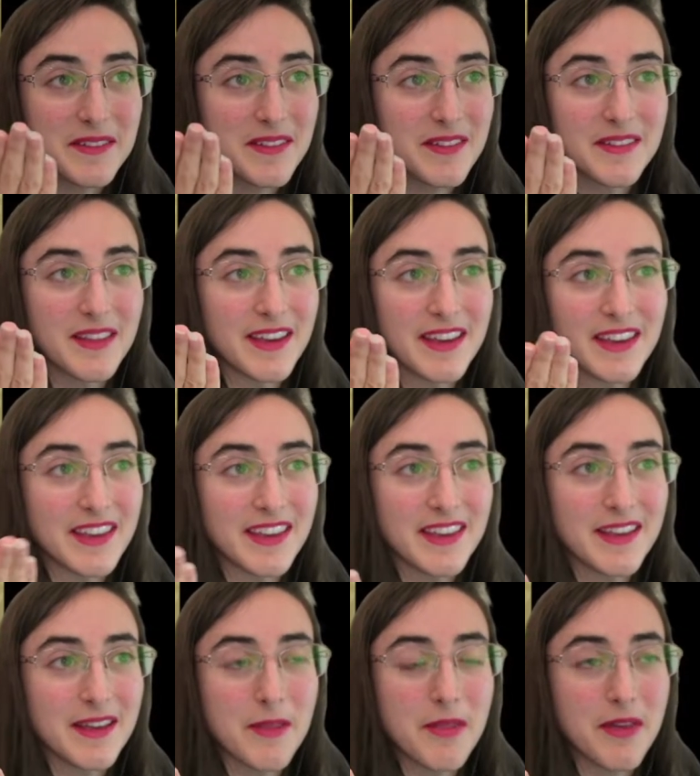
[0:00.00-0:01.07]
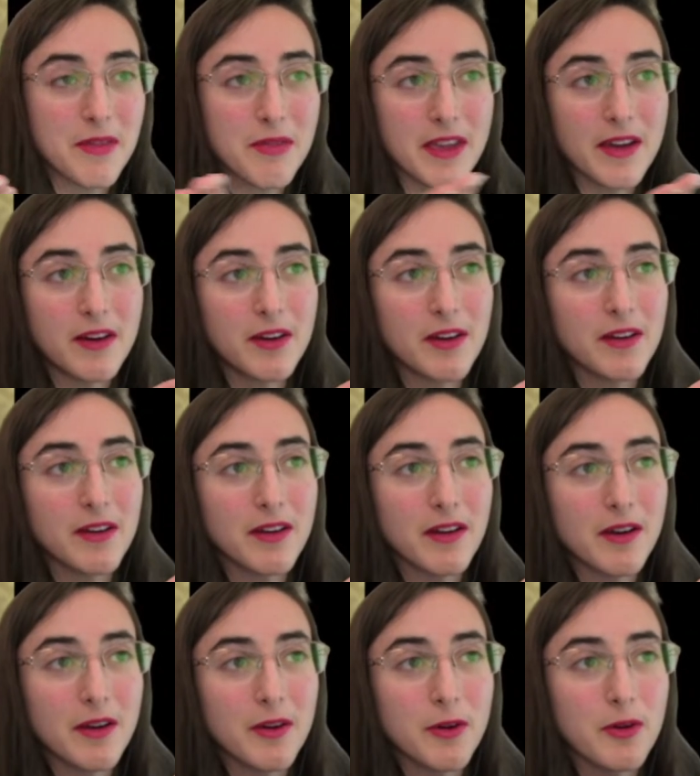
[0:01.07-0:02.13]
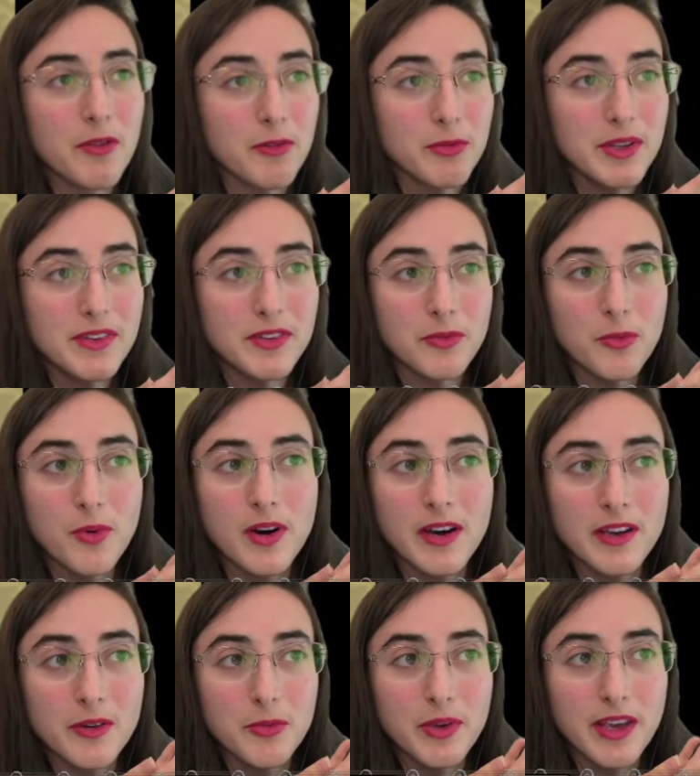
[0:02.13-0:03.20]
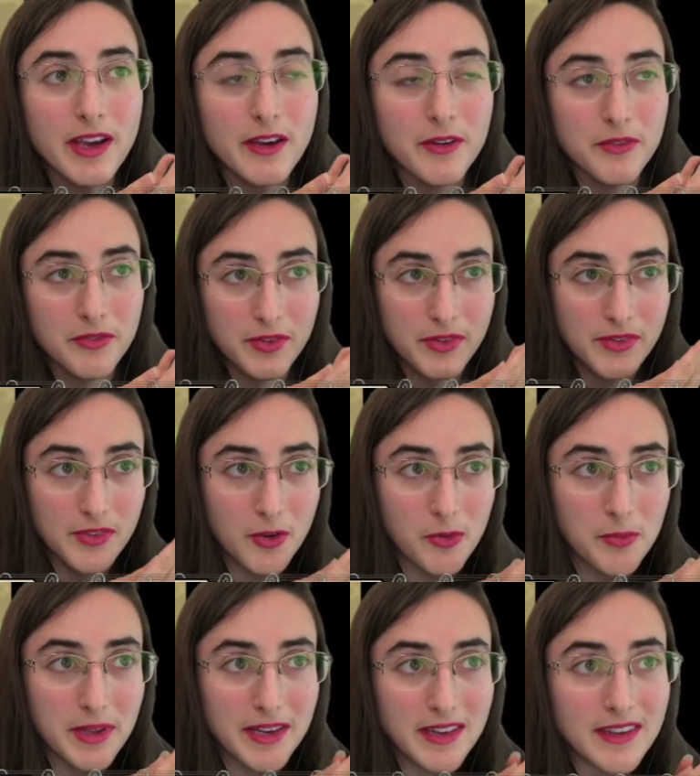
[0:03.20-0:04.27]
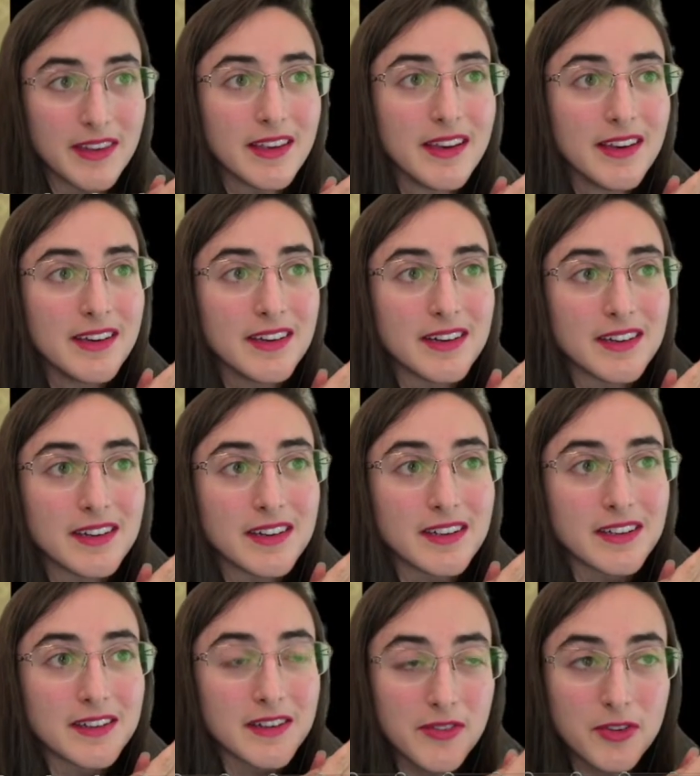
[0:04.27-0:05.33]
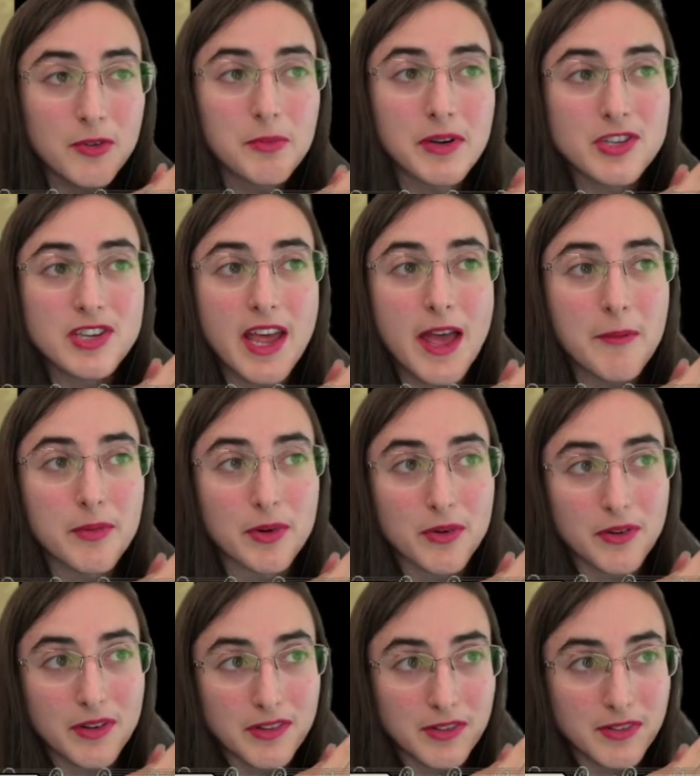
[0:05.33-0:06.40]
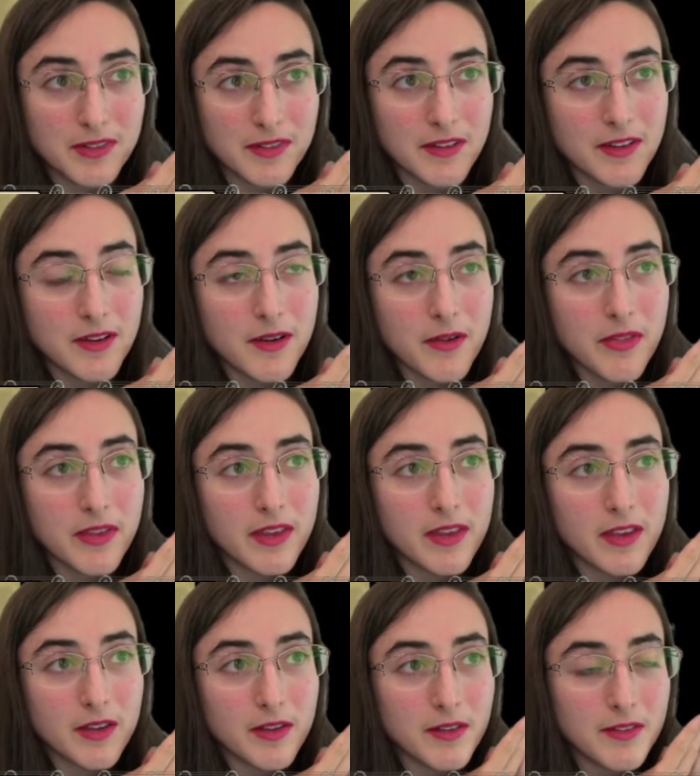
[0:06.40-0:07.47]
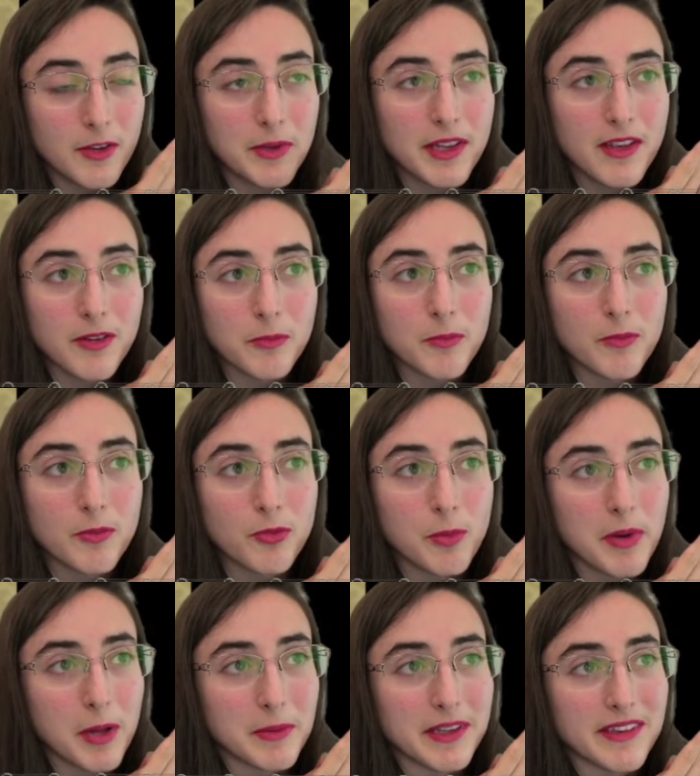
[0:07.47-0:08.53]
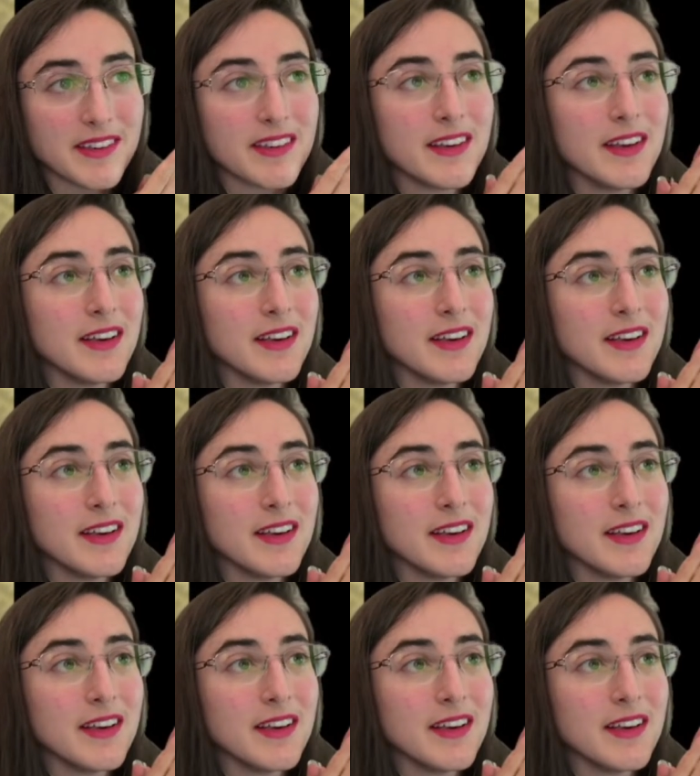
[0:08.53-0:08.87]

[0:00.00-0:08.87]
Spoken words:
they are the reason why we have so much amber in the Dominican Republic.